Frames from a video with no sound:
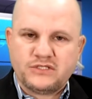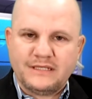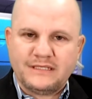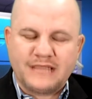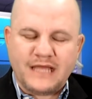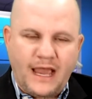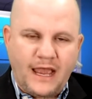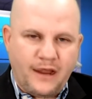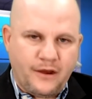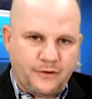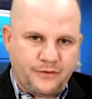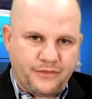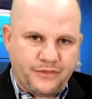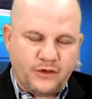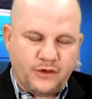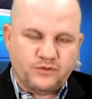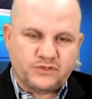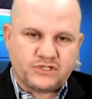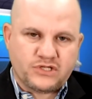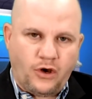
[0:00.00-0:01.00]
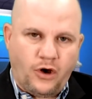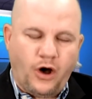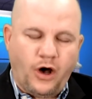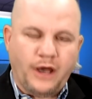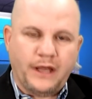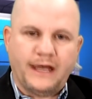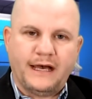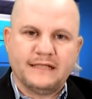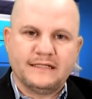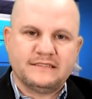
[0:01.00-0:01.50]
this entire thing was
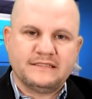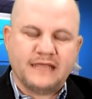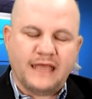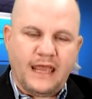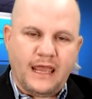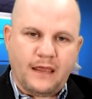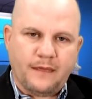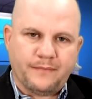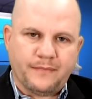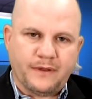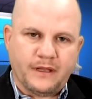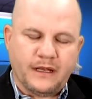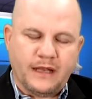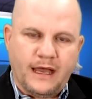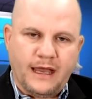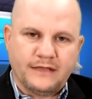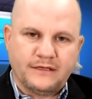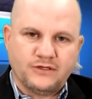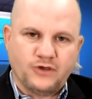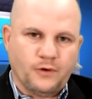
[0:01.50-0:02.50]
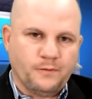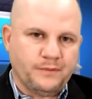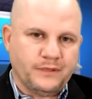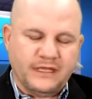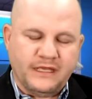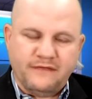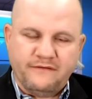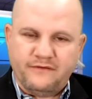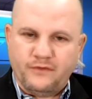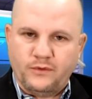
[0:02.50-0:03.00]
caught on tape, and I don't
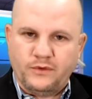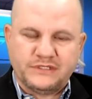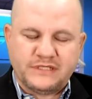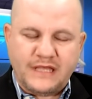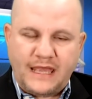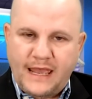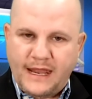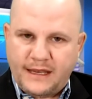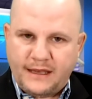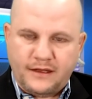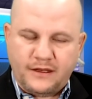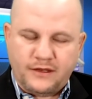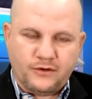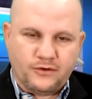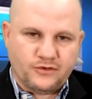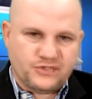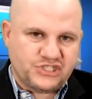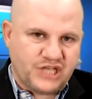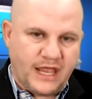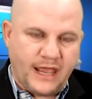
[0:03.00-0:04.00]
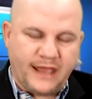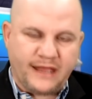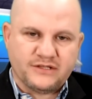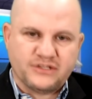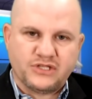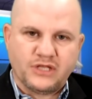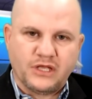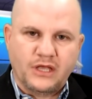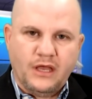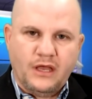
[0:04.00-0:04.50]
believe it was edited or
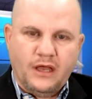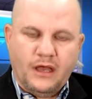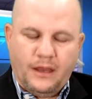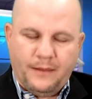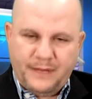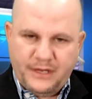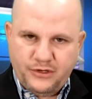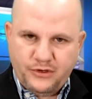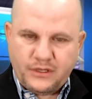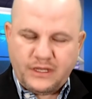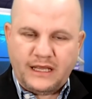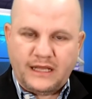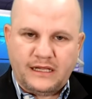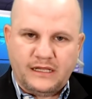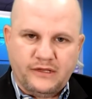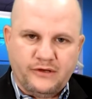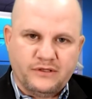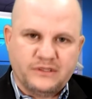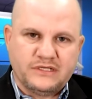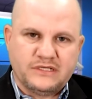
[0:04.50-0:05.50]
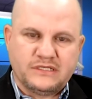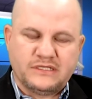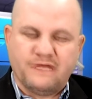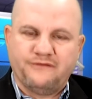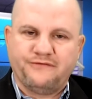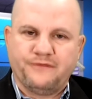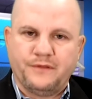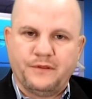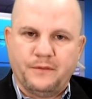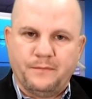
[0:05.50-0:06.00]
changed. I mean, you can clearly
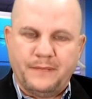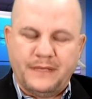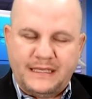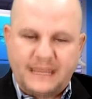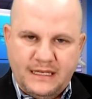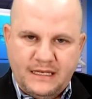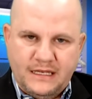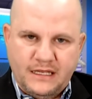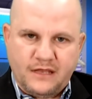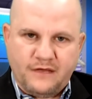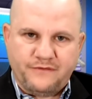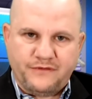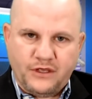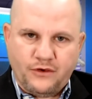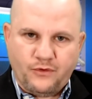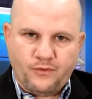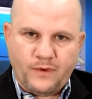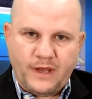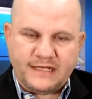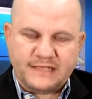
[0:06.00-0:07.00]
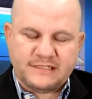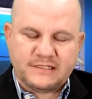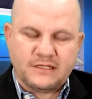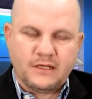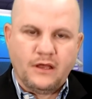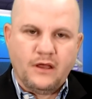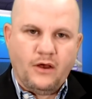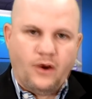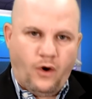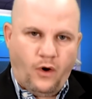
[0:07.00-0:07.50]
see from the beginning of the
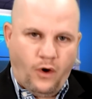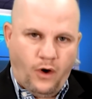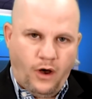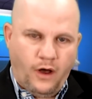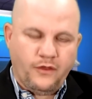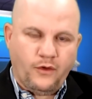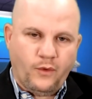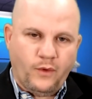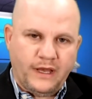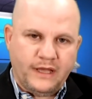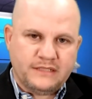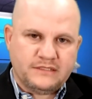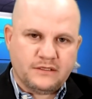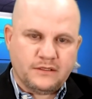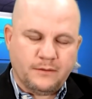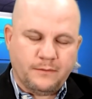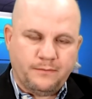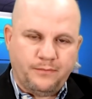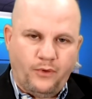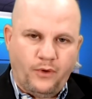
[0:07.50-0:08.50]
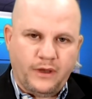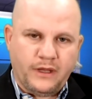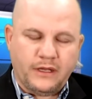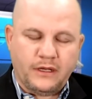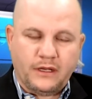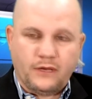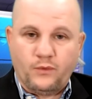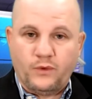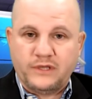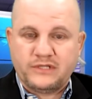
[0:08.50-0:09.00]
arrest all the way to the
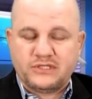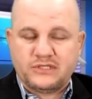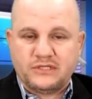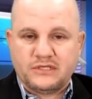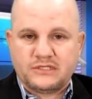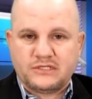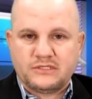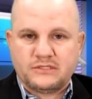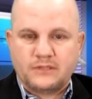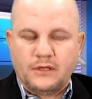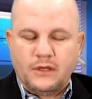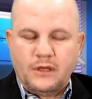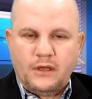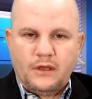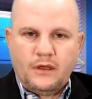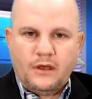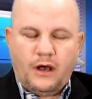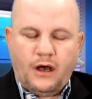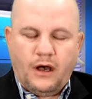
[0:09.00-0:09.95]
point in which this